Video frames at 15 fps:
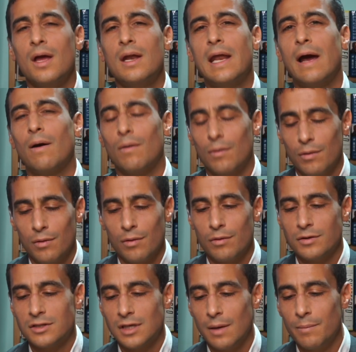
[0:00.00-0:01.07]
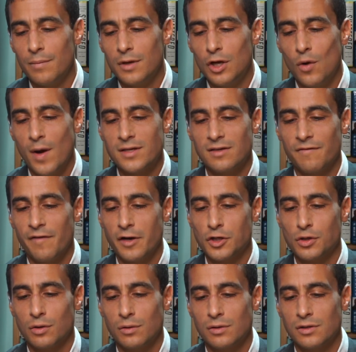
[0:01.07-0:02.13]
Now, some U.S.
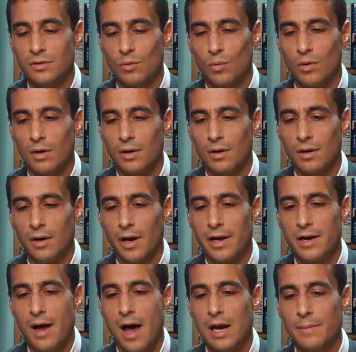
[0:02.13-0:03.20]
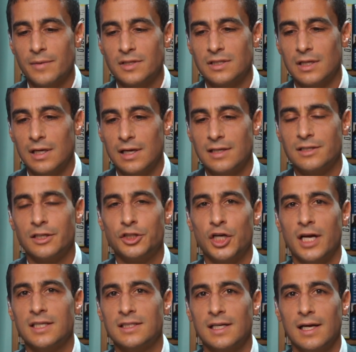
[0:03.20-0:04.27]
officials were anonymously
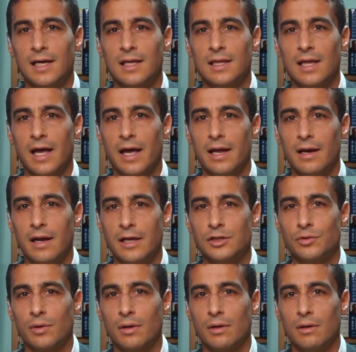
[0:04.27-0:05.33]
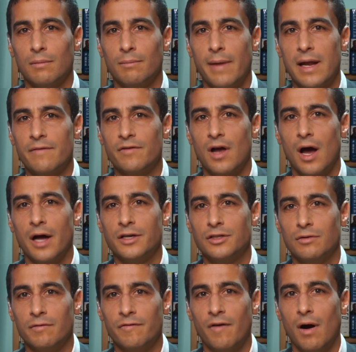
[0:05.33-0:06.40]
suggesting that Israel might have gone
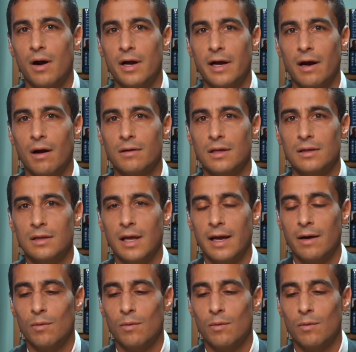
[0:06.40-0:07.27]
too far here, that they